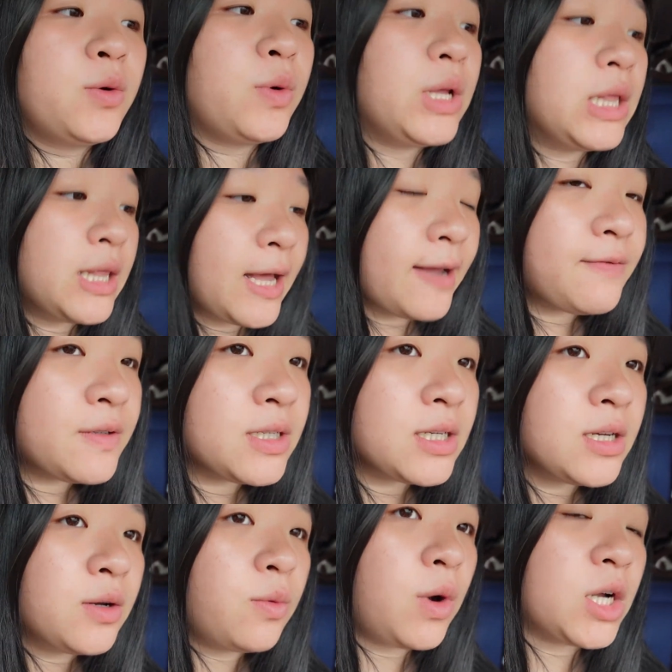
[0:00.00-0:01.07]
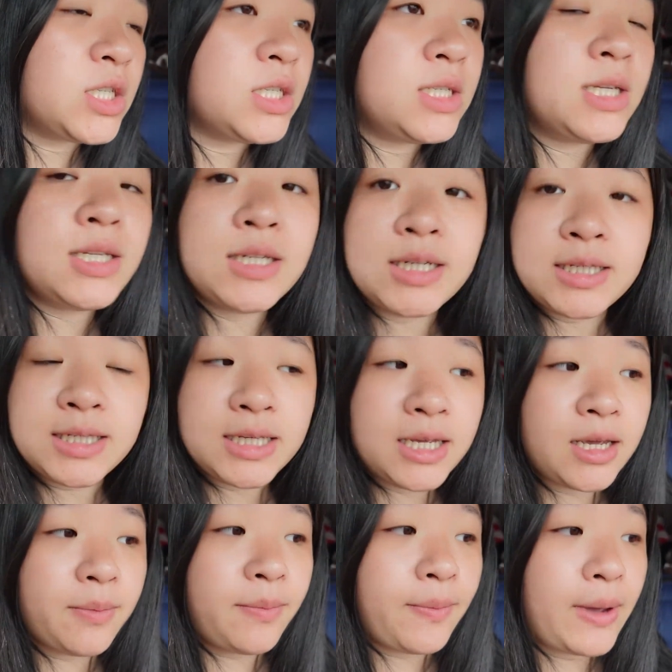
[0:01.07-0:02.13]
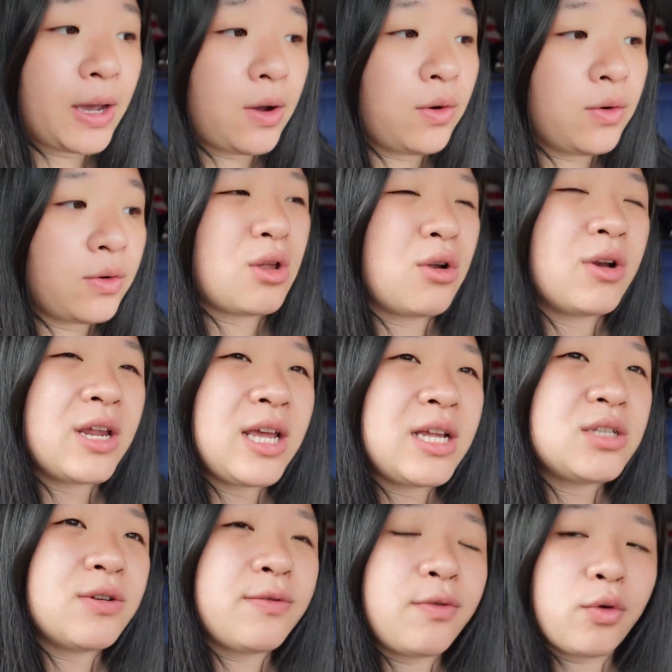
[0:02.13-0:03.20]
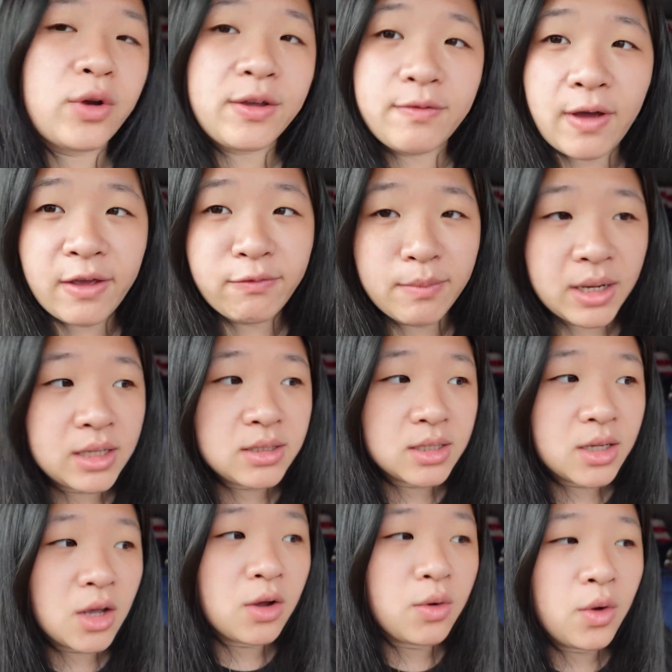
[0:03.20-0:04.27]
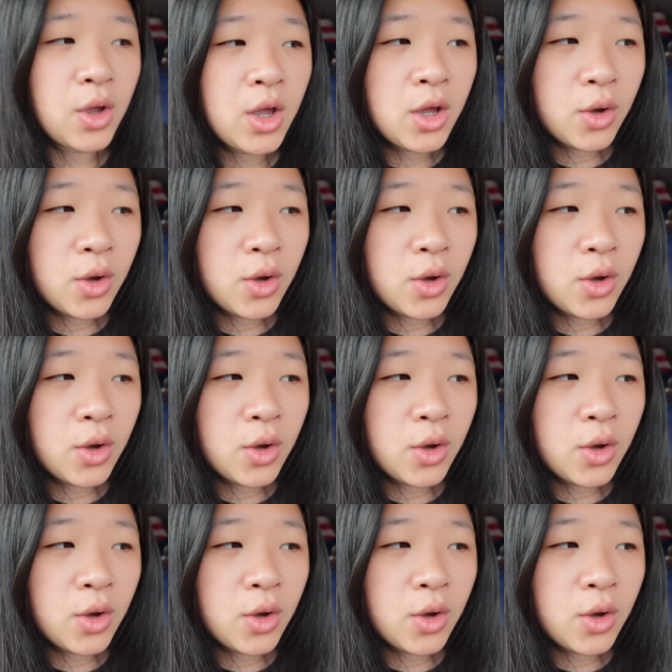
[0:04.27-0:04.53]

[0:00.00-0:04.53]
We left Washington, D C about thirty to forty-five minutes ago.